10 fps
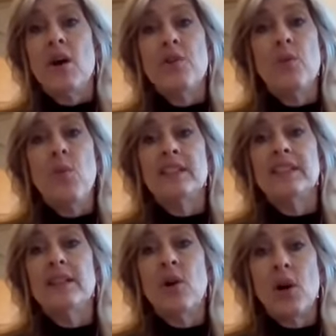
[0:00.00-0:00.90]
The
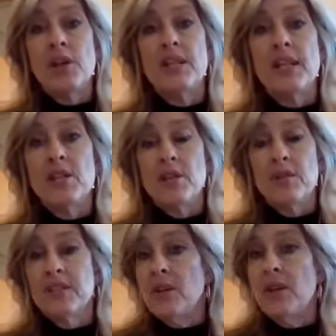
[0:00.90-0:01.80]
ones that are
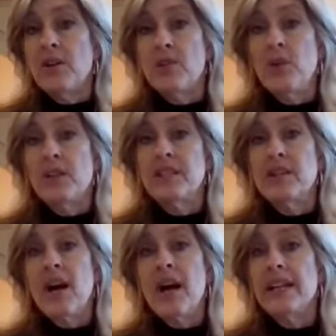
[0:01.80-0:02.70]
dangerous are the ones that
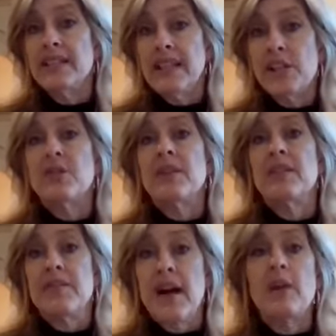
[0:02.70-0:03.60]
are high in
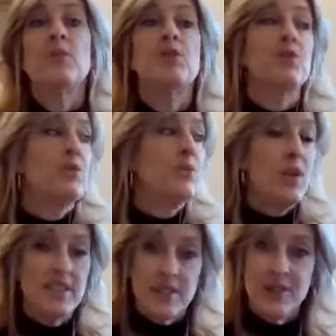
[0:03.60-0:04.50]
saturated fat, which are the
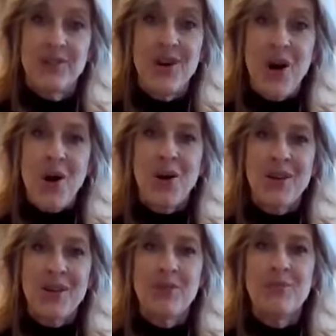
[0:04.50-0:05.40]
ones that are
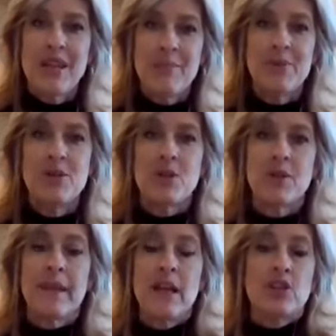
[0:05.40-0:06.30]
hard at room
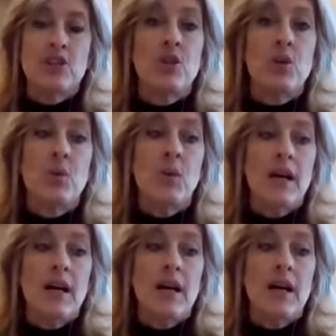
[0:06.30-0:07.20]
temperature. So
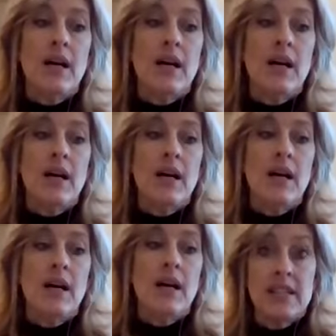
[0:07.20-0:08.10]

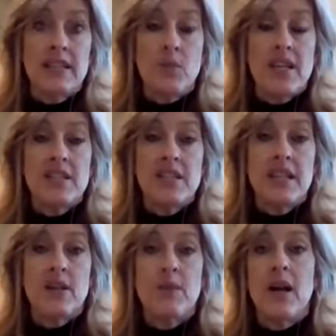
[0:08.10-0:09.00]
ways to
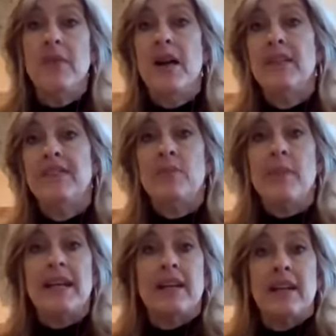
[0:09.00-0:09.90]
get around that: if you're
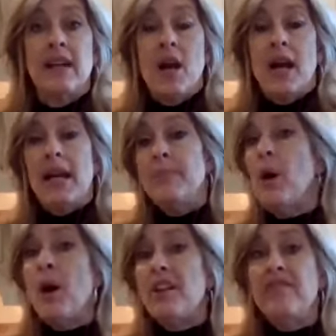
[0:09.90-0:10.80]
making a
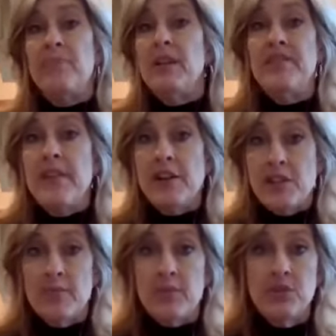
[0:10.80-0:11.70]
pot of beef
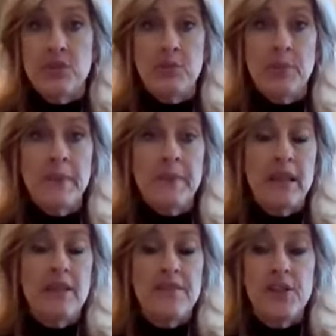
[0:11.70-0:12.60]
vegetable soup,
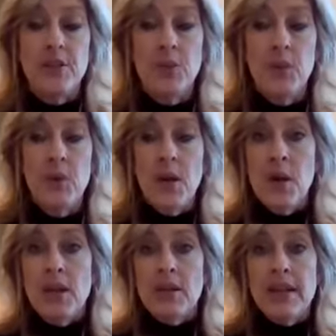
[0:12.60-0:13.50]
if you
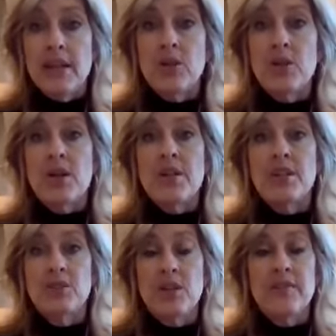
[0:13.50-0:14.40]
let it cook on the
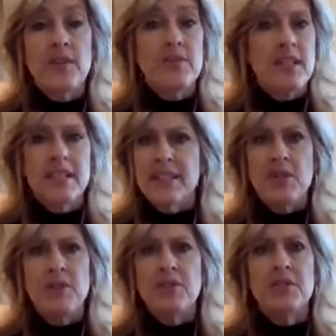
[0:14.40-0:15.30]
stove all day, say
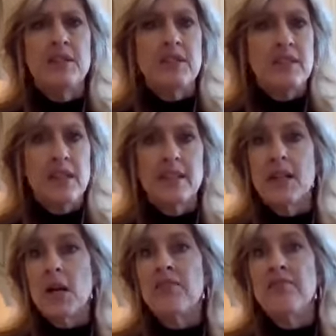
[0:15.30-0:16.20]
you used a nice
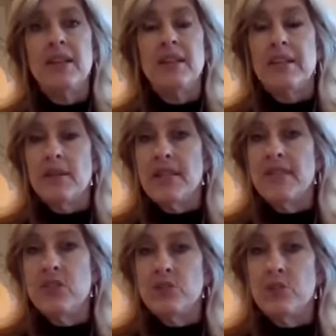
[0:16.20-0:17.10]
cut of meat in there,
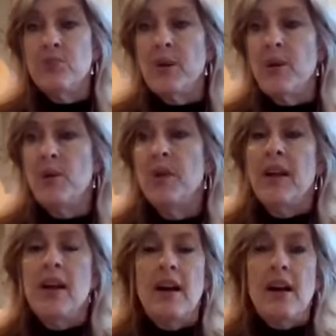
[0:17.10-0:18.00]
even a soup bone,
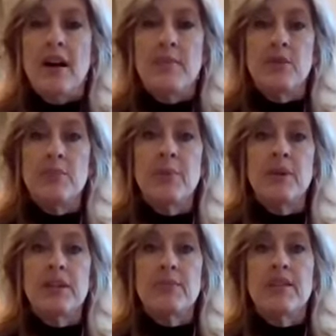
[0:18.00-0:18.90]
and you put
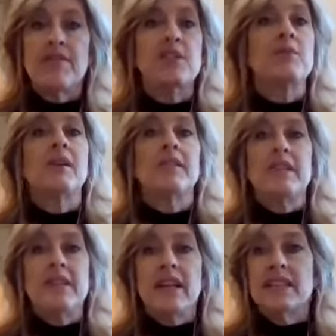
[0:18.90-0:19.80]
it in the refrigerator, and
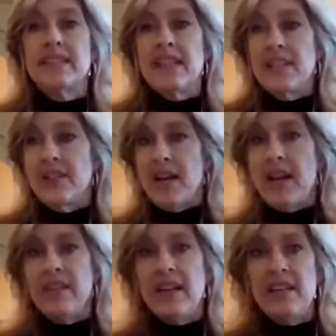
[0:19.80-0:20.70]
the next day you
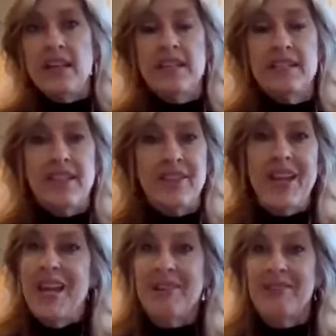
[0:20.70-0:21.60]
have that nice
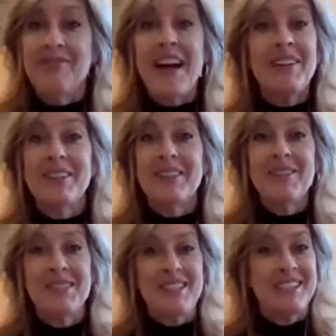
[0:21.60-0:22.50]
layer of fat on
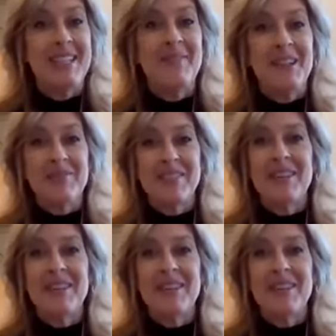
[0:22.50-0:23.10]
there, which is giving it